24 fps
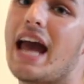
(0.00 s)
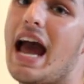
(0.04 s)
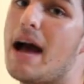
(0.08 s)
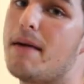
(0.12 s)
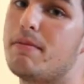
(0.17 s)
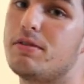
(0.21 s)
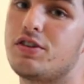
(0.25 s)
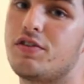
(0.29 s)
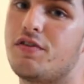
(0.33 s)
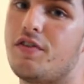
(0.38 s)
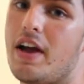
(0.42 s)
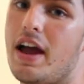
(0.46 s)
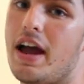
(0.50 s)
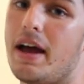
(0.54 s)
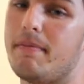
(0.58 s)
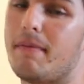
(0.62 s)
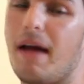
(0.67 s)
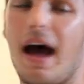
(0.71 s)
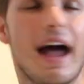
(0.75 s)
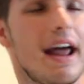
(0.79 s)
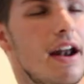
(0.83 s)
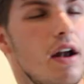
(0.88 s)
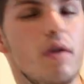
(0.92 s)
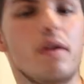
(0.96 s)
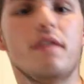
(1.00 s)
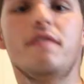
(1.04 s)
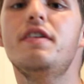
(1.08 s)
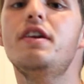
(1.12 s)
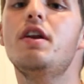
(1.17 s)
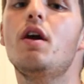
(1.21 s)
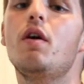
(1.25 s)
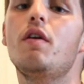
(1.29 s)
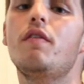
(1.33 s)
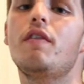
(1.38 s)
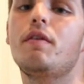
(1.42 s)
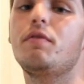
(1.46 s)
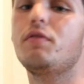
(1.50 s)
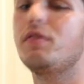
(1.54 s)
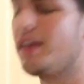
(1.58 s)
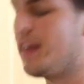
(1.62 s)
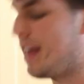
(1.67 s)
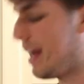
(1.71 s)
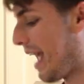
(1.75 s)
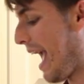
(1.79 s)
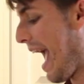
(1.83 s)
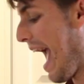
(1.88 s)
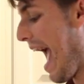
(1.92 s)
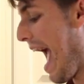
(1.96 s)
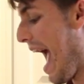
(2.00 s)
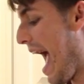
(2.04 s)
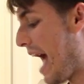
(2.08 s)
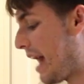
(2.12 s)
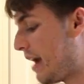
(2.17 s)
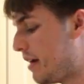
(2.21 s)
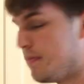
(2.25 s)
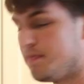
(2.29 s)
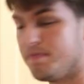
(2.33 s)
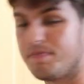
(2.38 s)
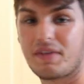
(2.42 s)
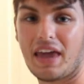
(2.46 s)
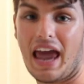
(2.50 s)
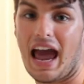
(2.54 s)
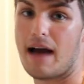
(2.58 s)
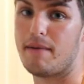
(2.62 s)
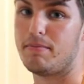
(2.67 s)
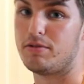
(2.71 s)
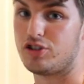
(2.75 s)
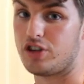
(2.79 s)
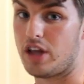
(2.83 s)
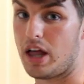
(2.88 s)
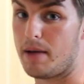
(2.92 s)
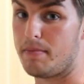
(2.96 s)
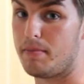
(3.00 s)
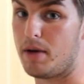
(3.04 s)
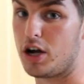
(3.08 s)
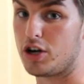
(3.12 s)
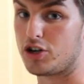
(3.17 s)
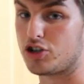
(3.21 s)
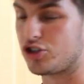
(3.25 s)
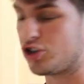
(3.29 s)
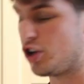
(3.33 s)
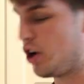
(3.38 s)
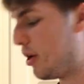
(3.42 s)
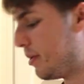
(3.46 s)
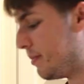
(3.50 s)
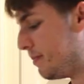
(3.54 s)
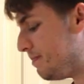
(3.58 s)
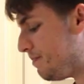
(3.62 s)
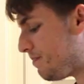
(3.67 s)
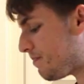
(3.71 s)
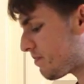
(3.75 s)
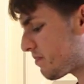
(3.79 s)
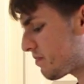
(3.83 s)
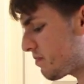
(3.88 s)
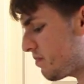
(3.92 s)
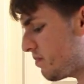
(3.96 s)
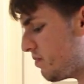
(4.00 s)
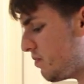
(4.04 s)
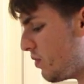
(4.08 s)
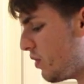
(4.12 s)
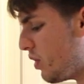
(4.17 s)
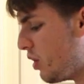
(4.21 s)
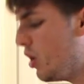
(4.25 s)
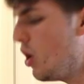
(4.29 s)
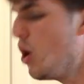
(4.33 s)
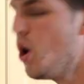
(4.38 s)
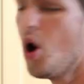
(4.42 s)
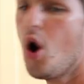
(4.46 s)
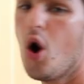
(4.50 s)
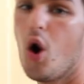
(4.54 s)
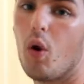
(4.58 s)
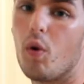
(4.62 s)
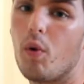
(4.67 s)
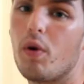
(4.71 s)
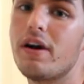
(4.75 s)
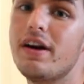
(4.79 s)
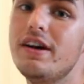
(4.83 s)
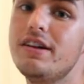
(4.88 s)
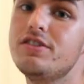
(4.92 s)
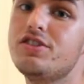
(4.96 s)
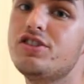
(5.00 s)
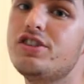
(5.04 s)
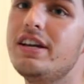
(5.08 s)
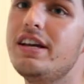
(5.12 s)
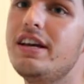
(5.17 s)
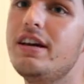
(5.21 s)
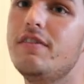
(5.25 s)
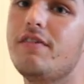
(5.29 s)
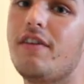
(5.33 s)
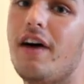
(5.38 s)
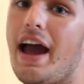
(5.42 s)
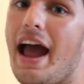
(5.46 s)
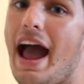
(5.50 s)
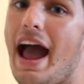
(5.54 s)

cabbage fan. I don't even know if I really like had cabbage that much. So we're gonna see if I